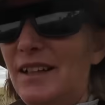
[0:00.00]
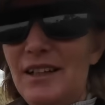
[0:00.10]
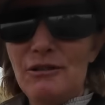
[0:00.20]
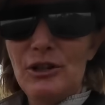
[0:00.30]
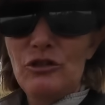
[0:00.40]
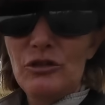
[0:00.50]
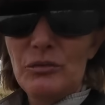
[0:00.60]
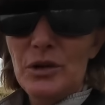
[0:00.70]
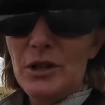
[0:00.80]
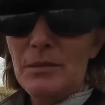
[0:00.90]
now I should
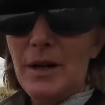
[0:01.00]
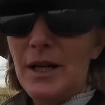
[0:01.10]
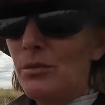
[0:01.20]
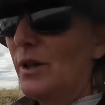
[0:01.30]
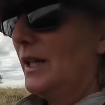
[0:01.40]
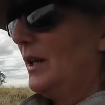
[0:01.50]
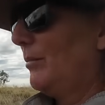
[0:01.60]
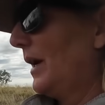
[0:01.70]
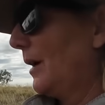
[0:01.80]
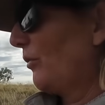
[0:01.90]
work my way
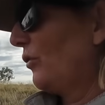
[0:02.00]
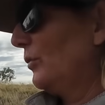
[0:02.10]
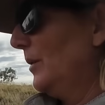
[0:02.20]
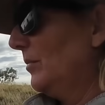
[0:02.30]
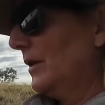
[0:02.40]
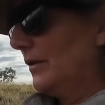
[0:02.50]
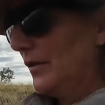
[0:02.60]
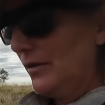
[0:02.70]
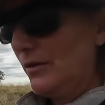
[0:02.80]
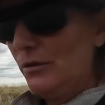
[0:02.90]
back upstream and
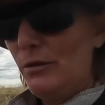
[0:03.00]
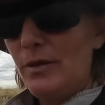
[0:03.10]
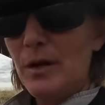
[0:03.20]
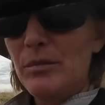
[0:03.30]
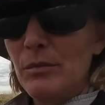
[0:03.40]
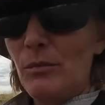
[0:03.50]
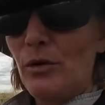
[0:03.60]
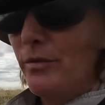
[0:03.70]
do that a bit more